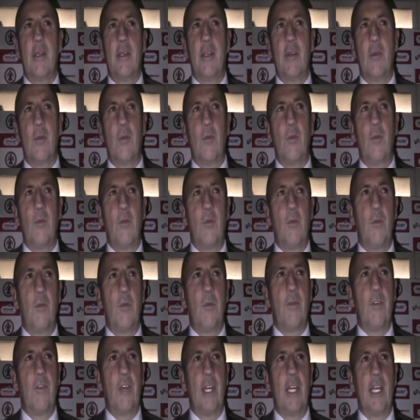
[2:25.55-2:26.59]
you know,
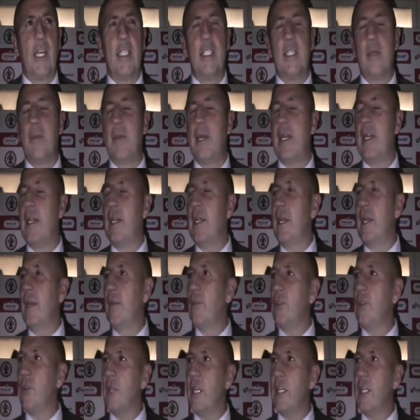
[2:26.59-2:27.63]
we've got an extra man in
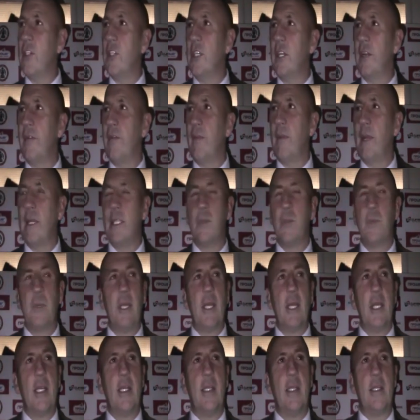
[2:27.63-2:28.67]
them, so they shouldn't have a man
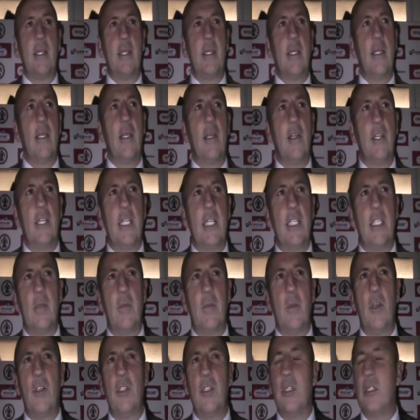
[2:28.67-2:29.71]
spare on the edge
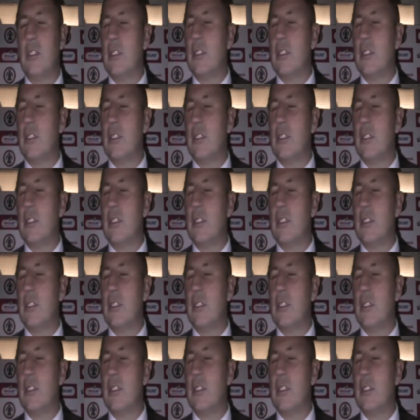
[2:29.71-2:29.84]
of the box